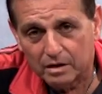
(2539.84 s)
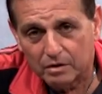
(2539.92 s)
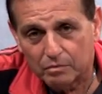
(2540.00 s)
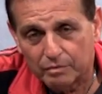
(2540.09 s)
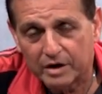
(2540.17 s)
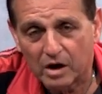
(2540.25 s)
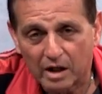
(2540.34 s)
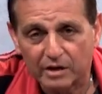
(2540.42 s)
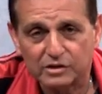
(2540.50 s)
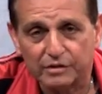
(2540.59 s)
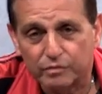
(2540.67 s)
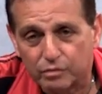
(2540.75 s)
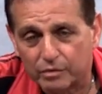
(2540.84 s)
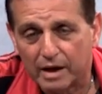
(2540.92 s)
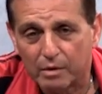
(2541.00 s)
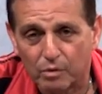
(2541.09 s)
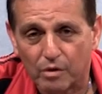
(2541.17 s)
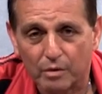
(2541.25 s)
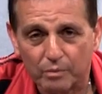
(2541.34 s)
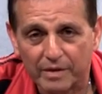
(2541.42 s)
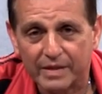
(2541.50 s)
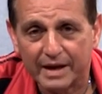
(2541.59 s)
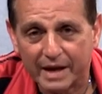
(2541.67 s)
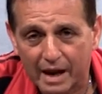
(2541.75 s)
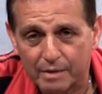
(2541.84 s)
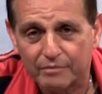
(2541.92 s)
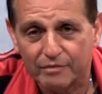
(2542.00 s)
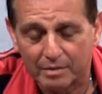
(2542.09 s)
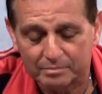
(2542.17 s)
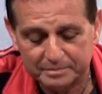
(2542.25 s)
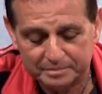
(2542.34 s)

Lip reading: regardless of who they were and where they came from.